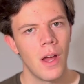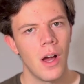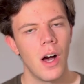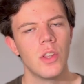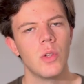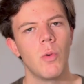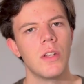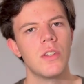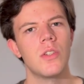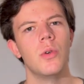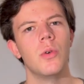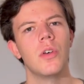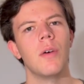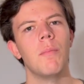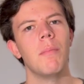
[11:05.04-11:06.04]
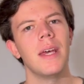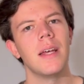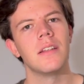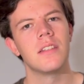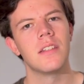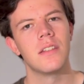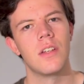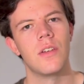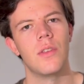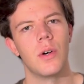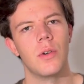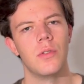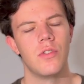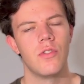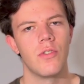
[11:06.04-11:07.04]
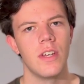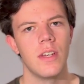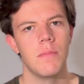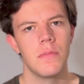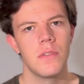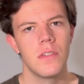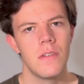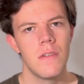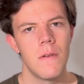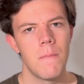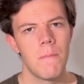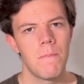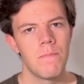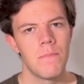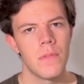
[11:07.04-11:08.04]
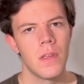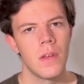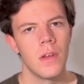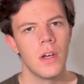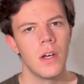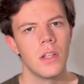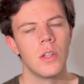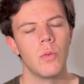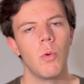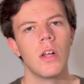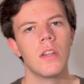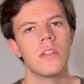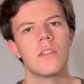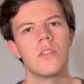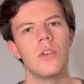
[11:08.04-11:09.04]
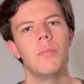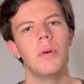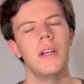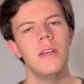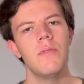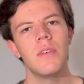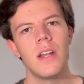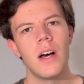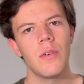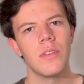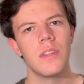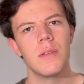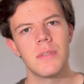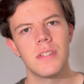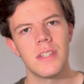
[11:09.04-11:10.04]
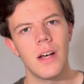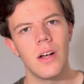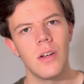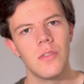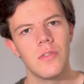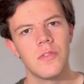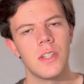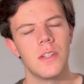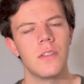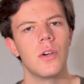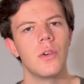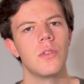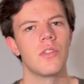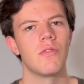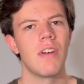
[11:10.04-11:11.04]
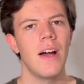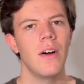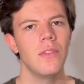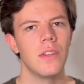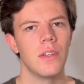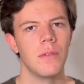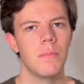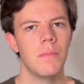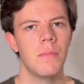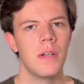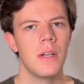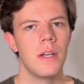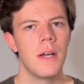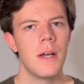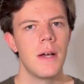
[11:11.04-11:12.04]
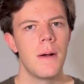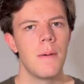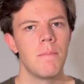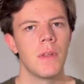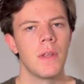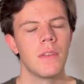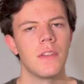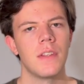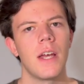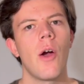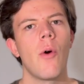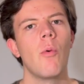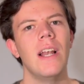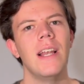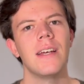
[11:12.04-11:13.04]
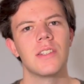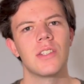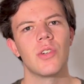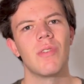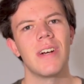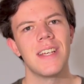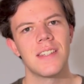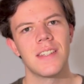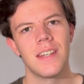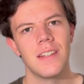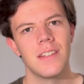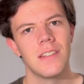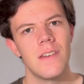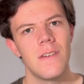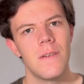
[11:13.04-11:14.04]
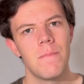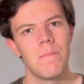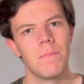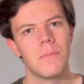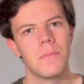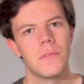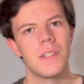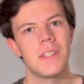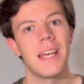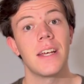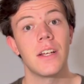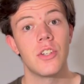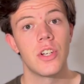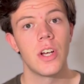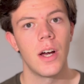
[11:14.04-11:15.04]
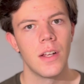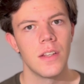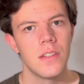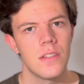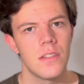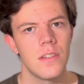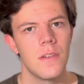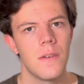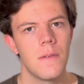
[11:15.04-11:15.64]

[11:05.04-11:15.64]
are the ones who commit to those dreams, the ones who believe enough in themselves and those around them that they are willing to risk it, to take a chance.